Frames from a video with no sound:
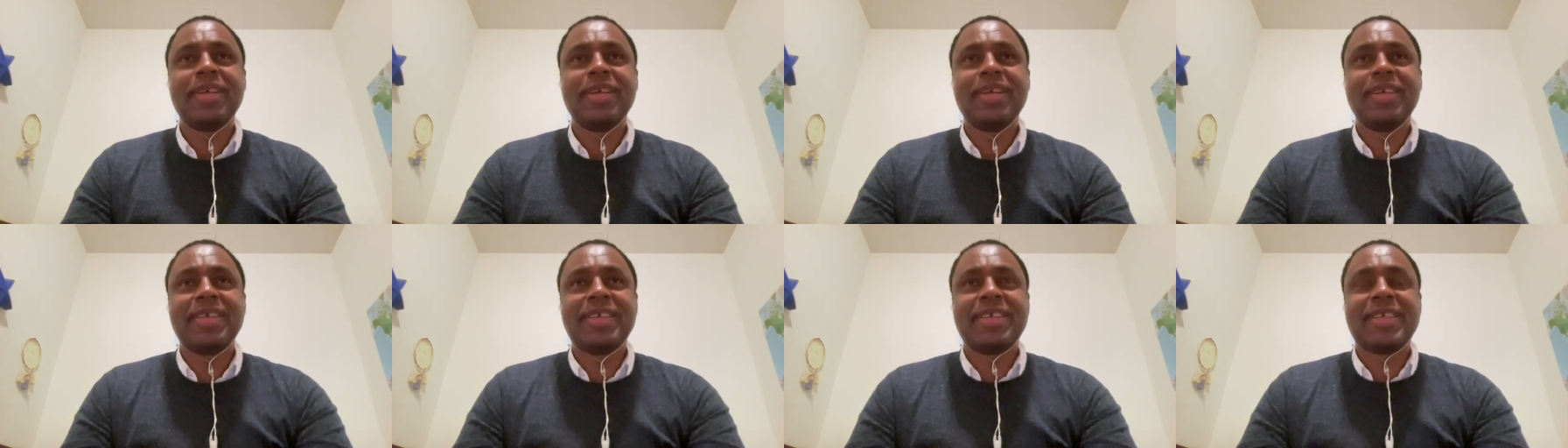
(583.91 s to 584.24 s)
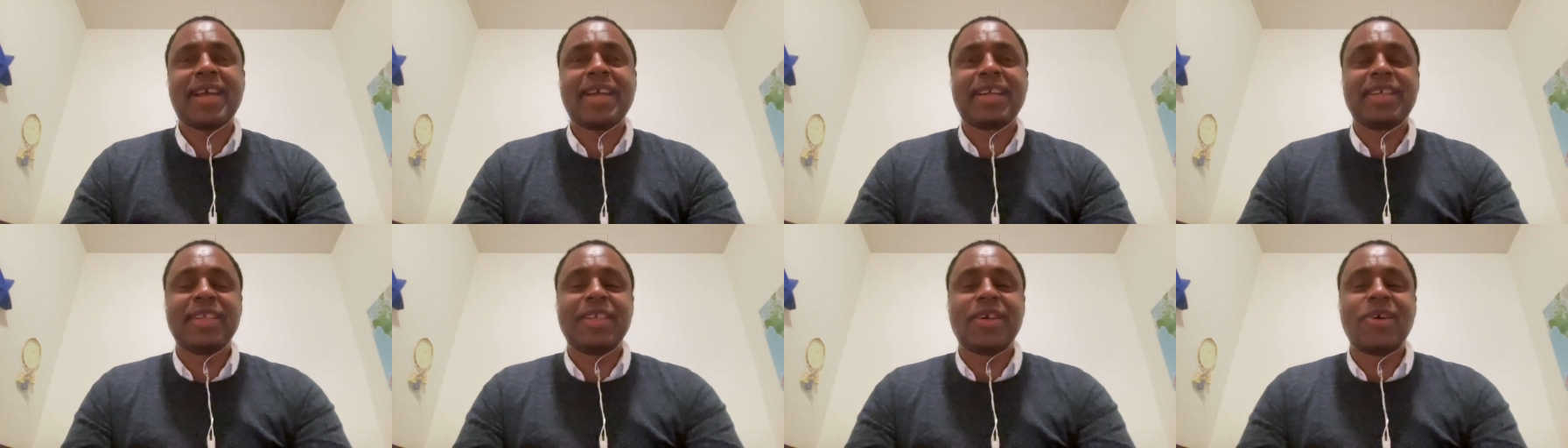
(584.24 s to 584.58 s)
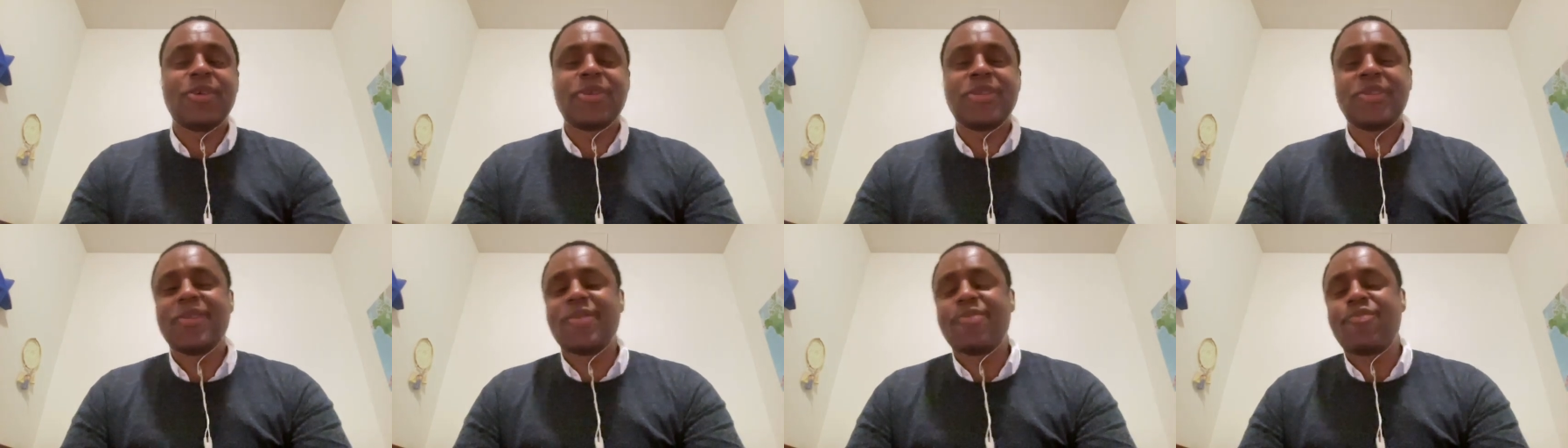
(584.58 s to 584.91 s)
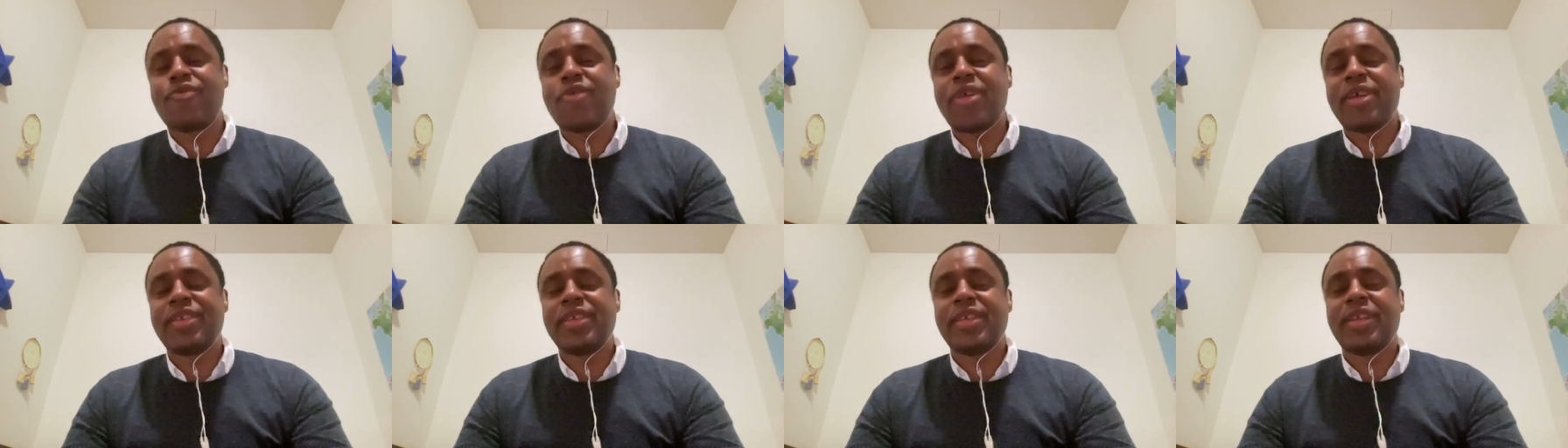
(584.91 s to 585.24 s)
She's actually also the
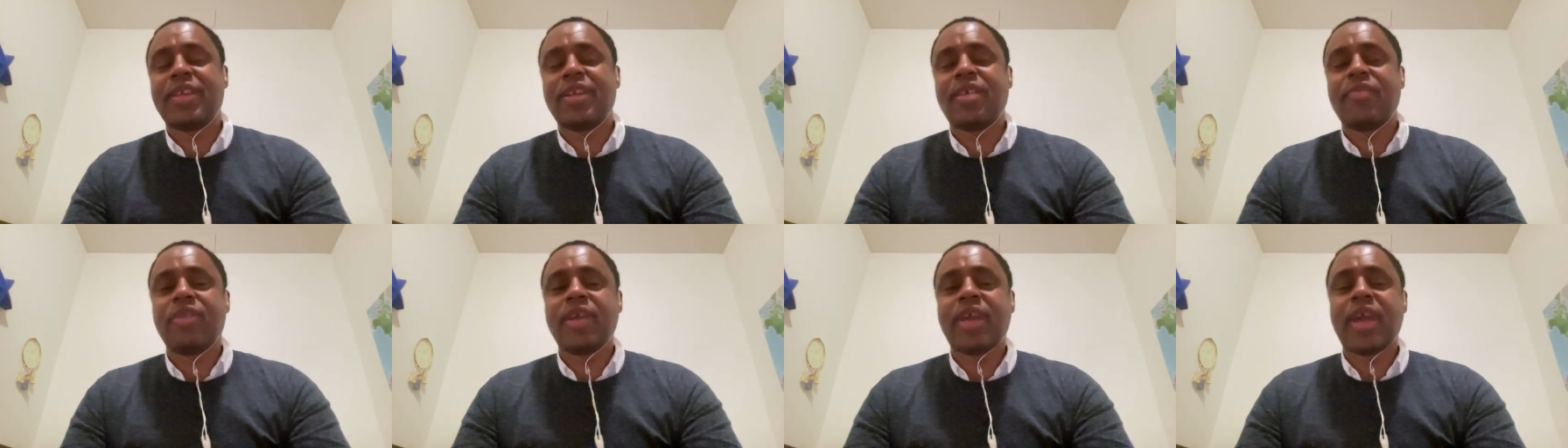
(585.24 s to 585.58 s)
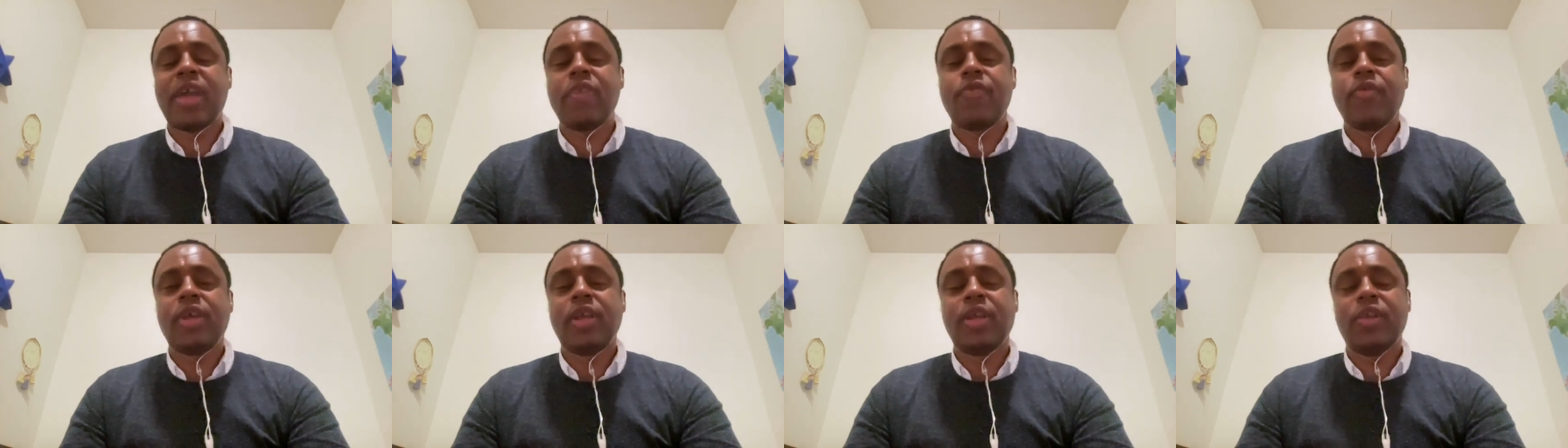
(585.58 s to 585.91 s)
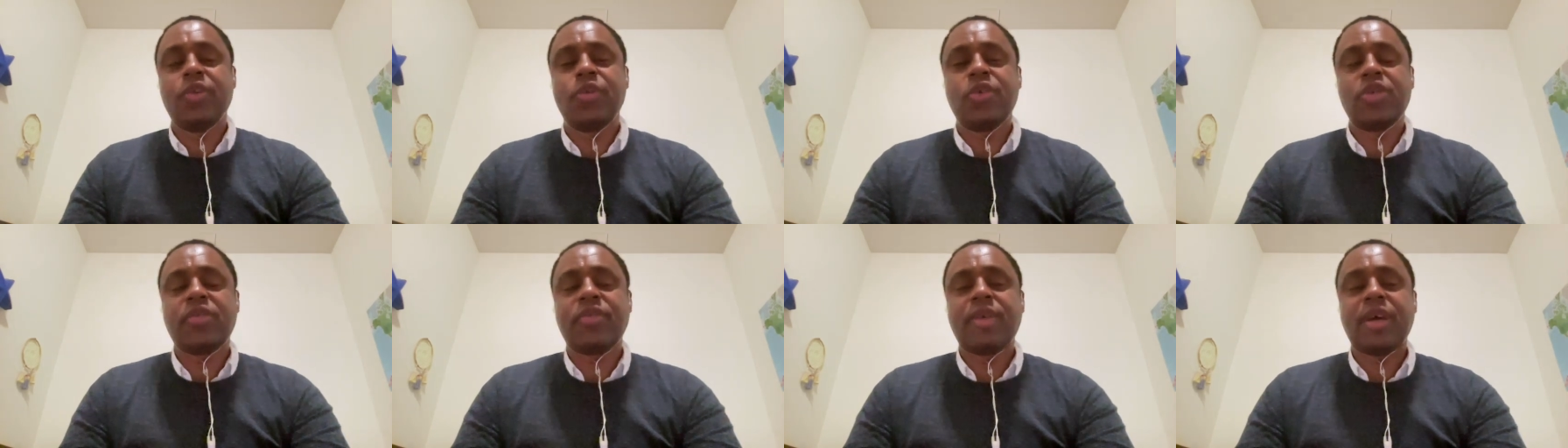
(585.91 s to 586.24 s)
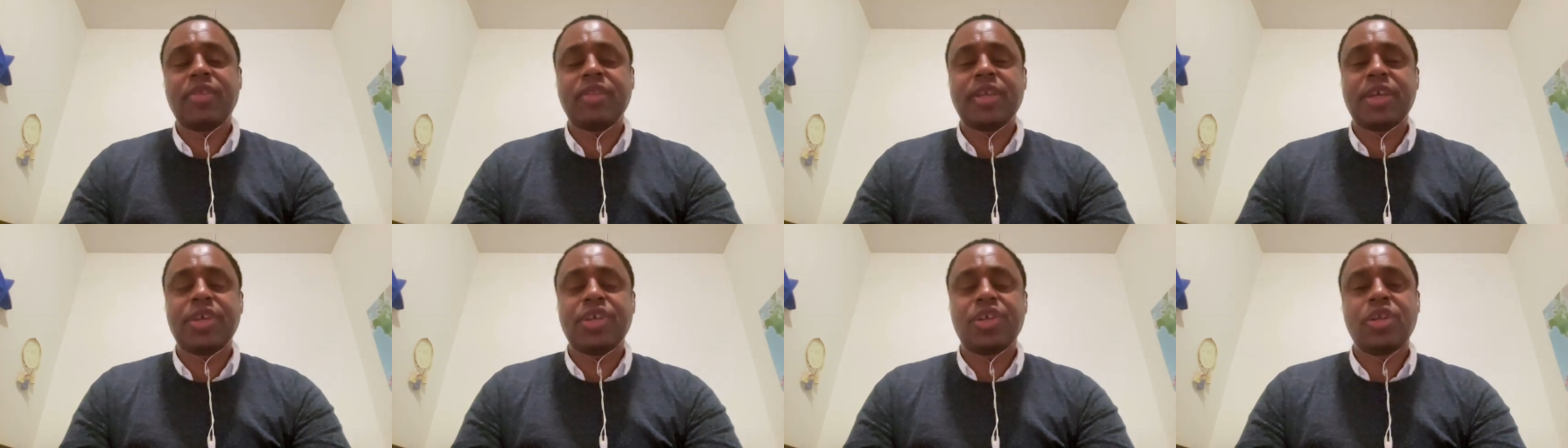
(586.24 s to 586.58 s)
president of the Henry Luce
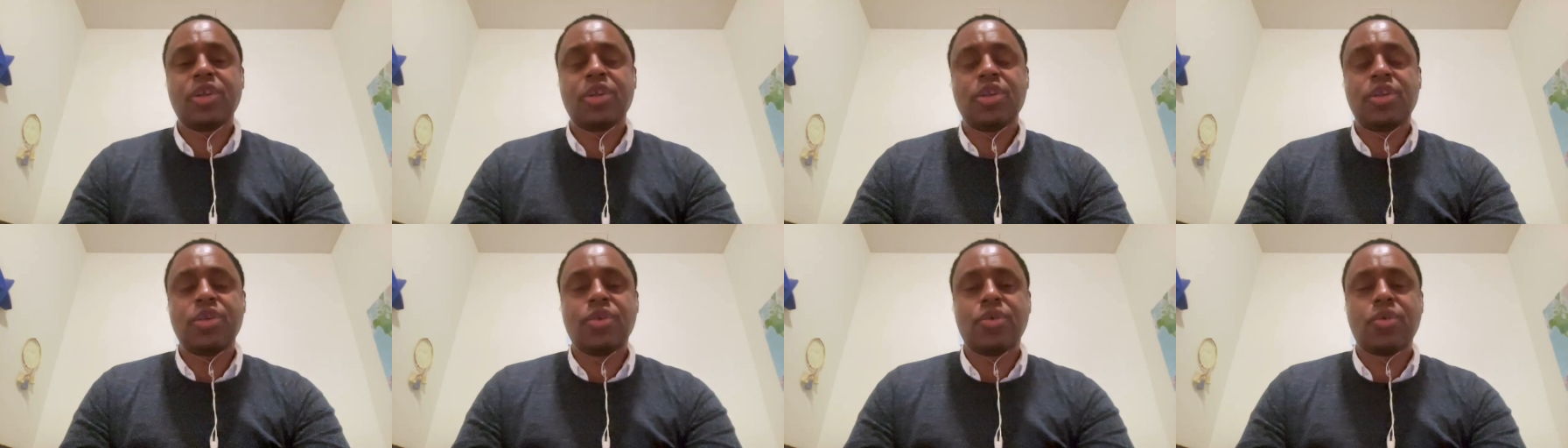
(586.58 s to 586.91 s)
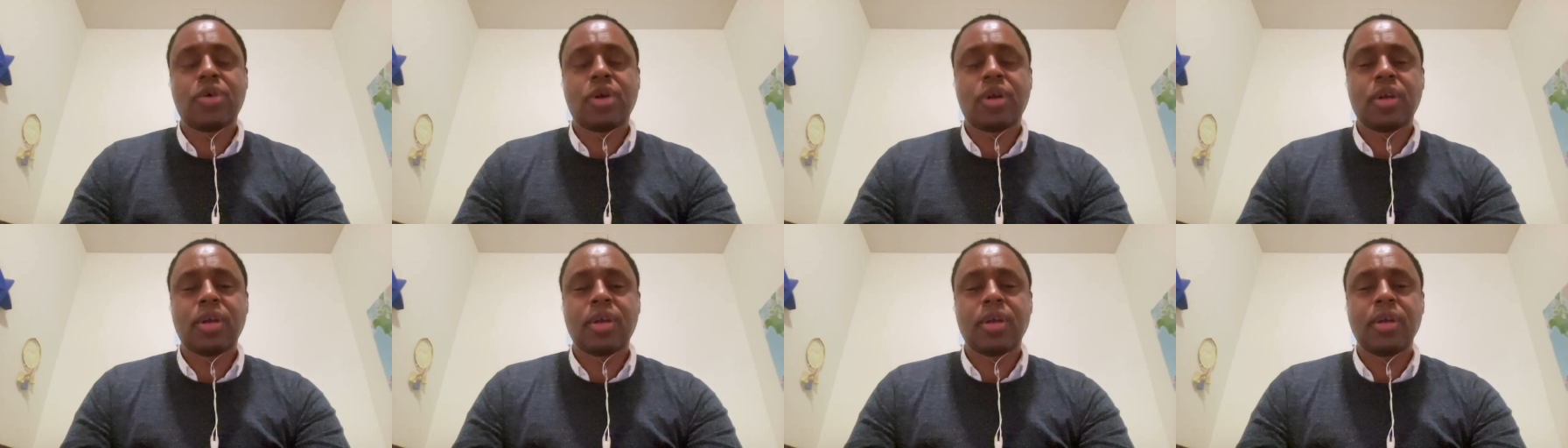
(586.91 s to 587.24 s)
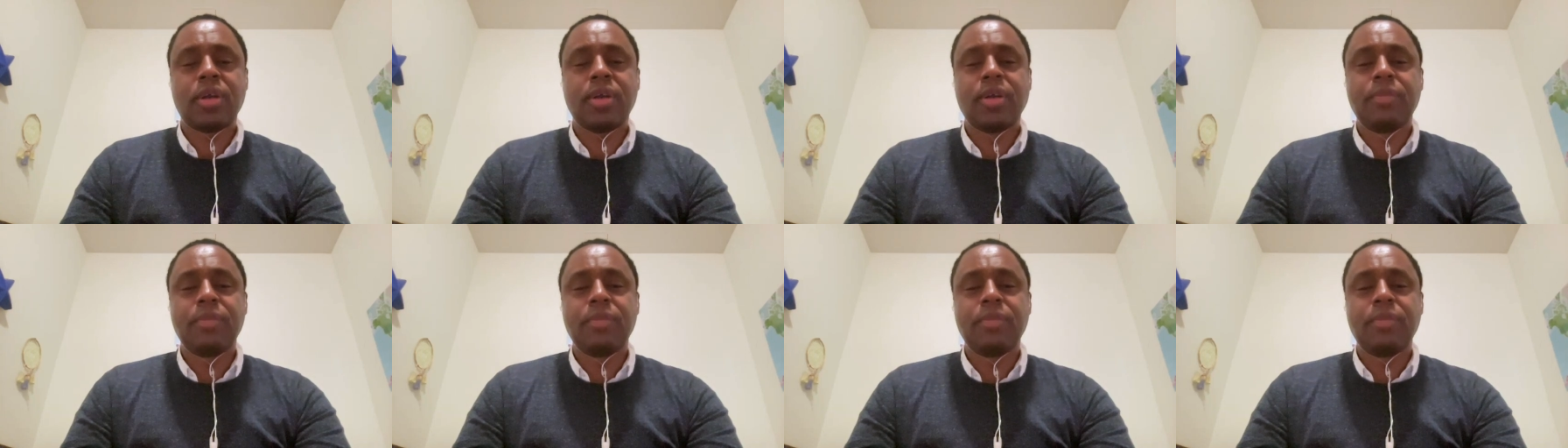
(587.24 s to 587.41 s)
Foundation in New York,